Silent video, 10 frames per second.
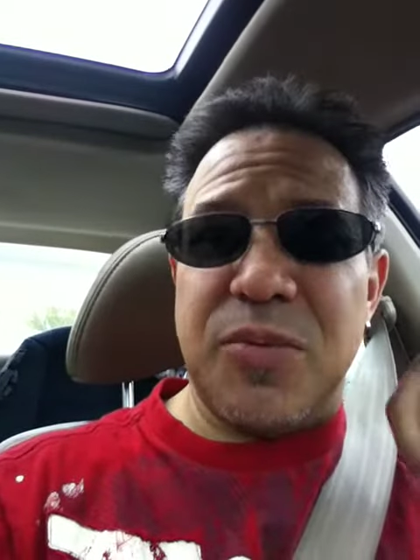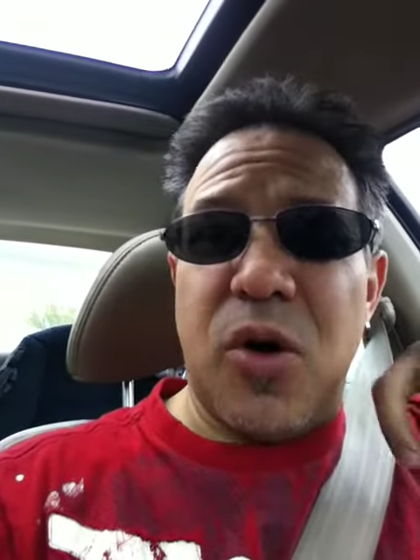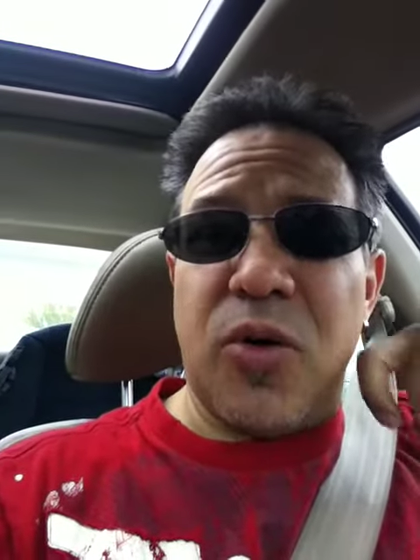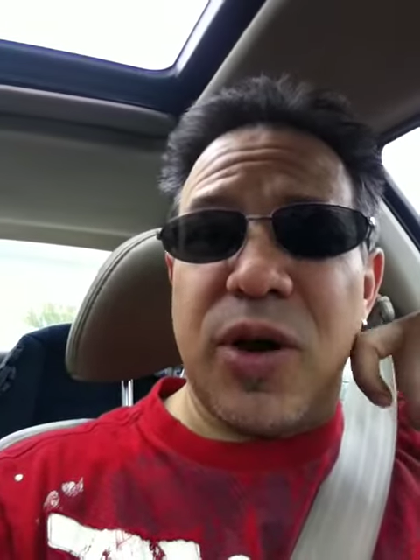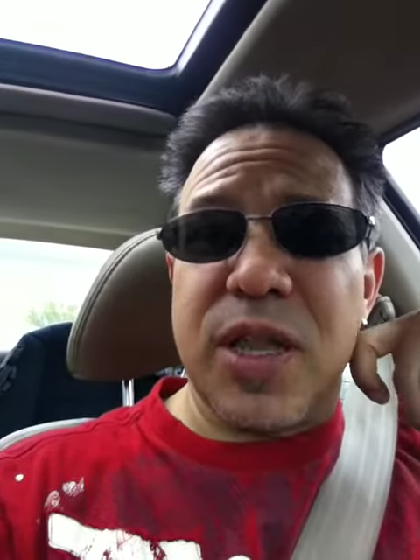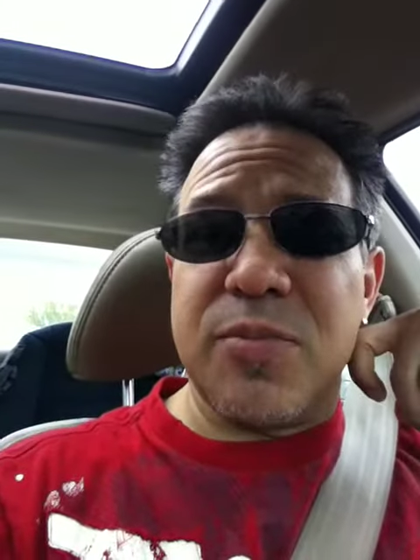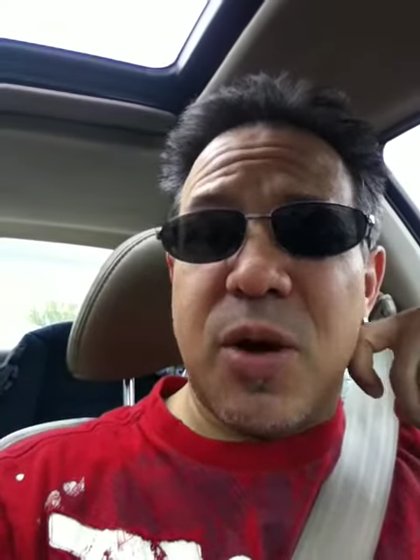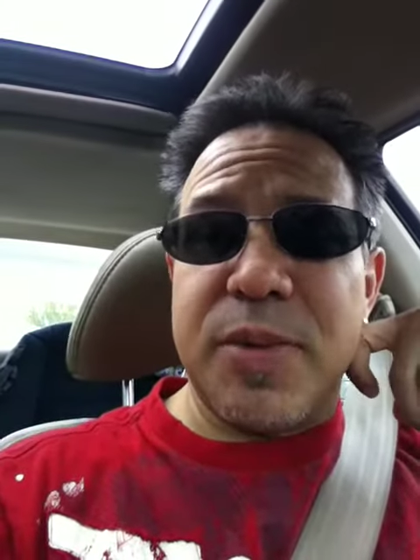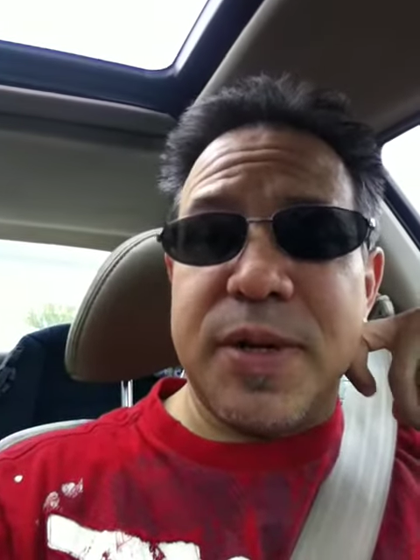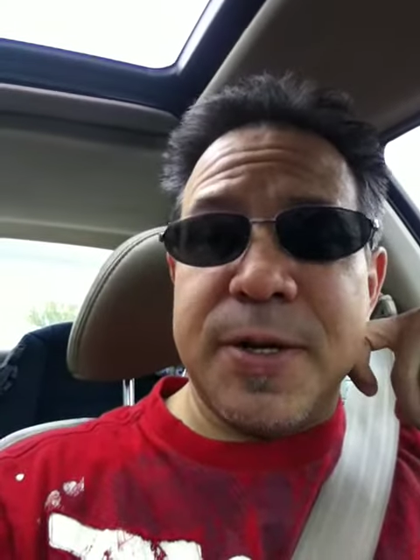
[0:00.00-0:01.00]
the mall right at the
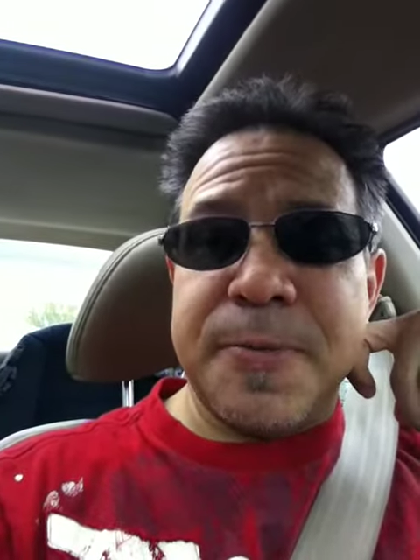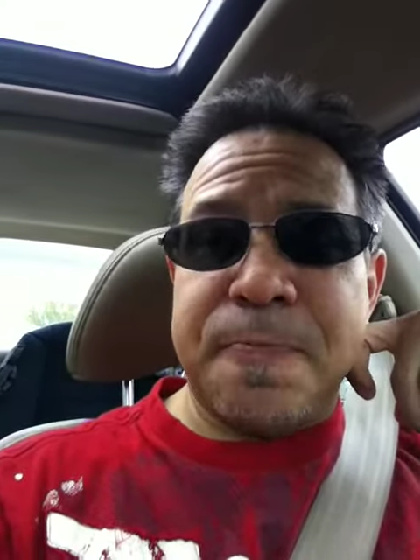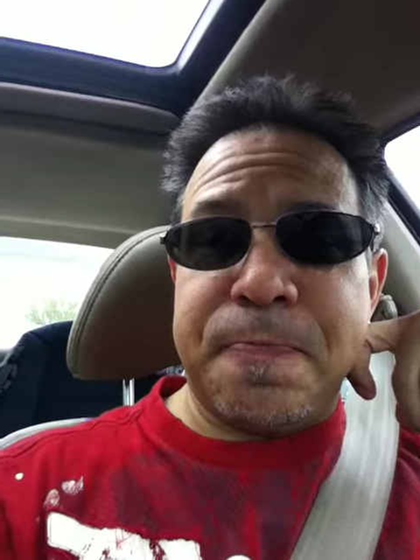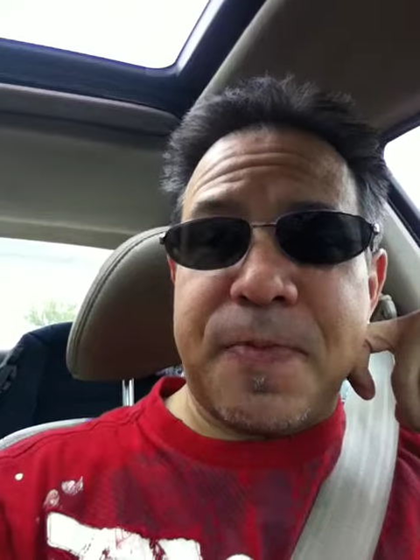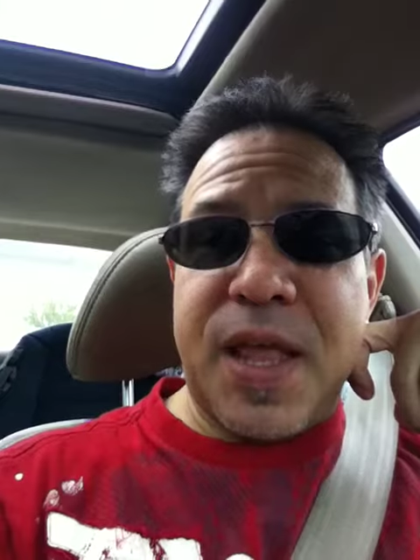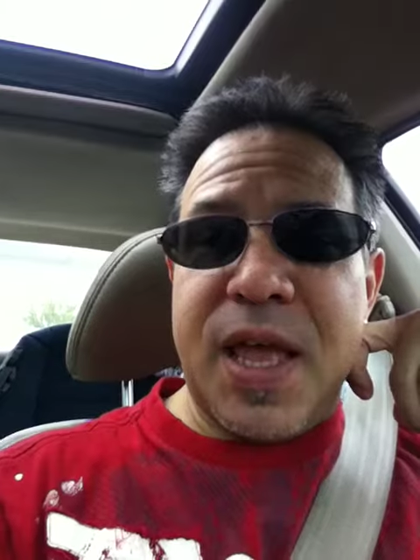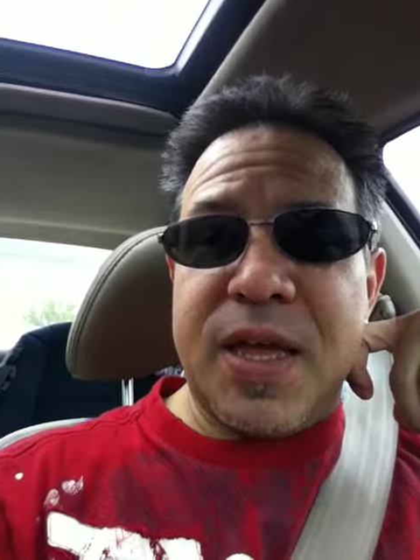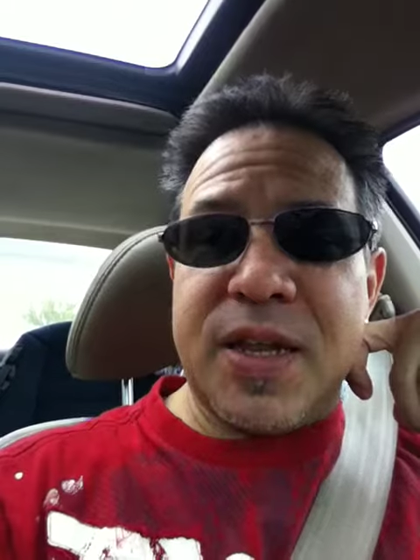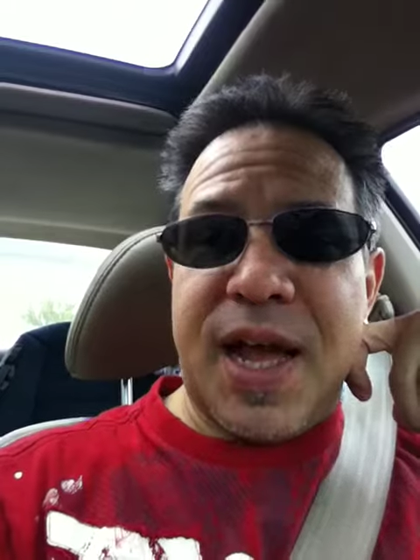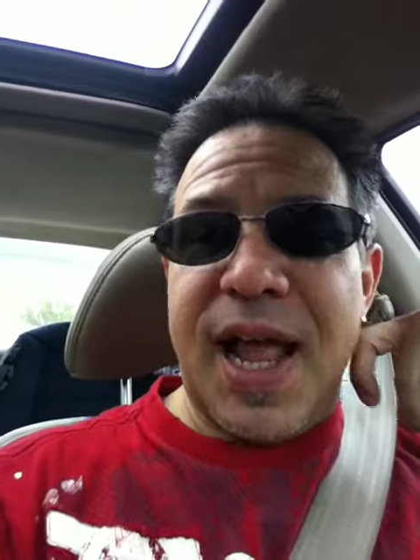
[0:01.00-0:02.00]
moment,
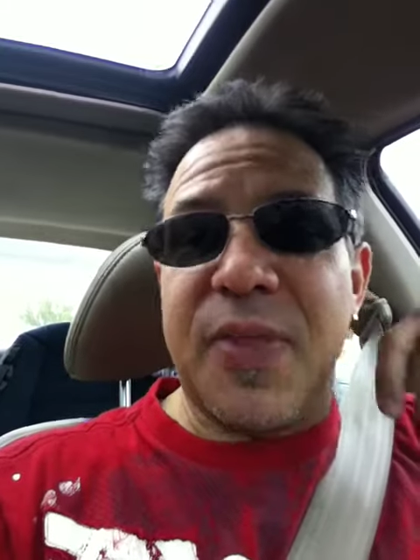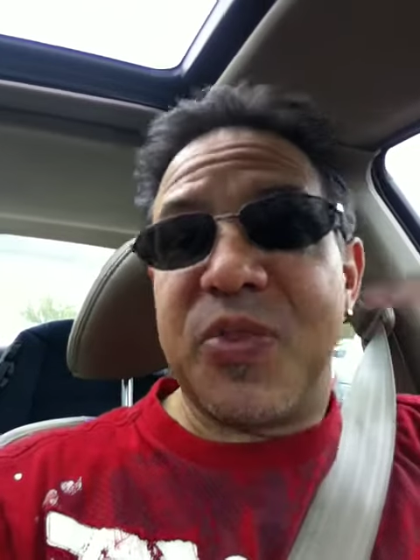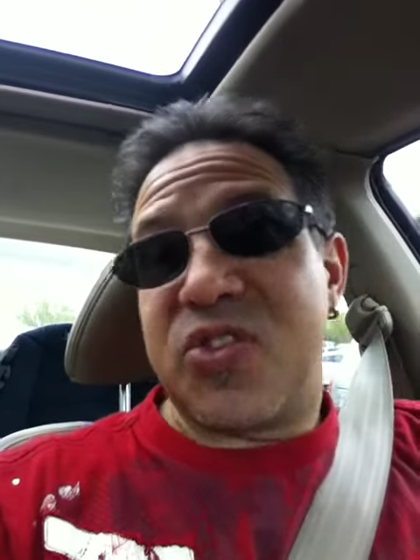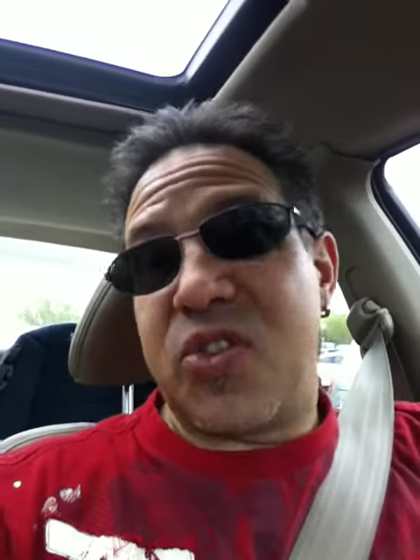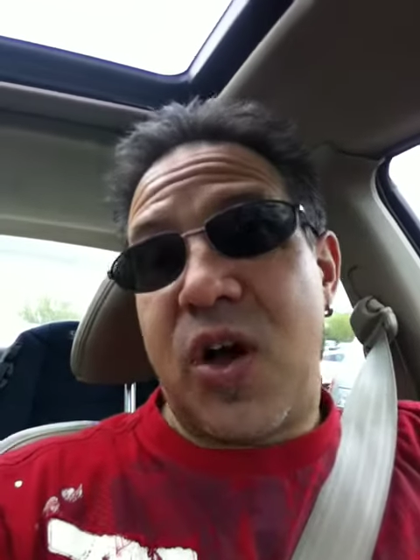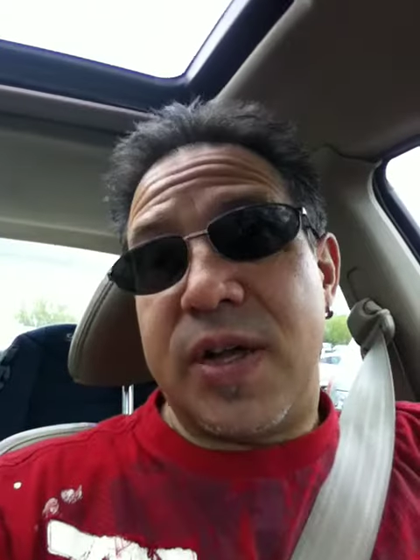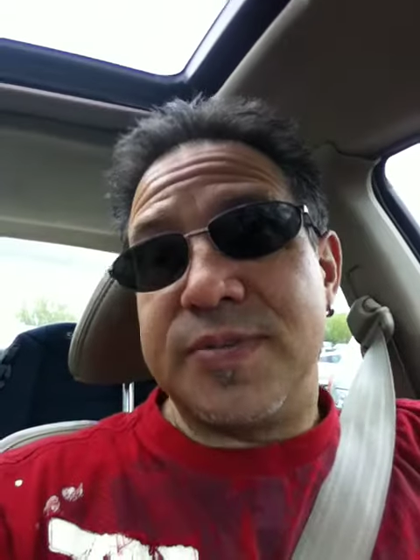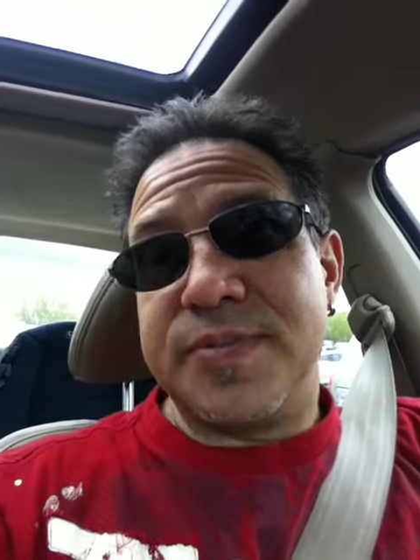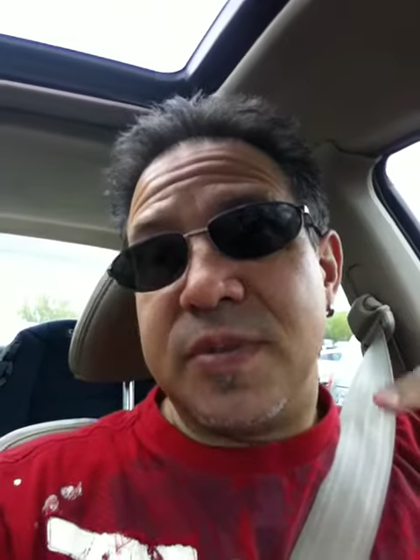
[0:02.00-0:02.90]
and I have this thought.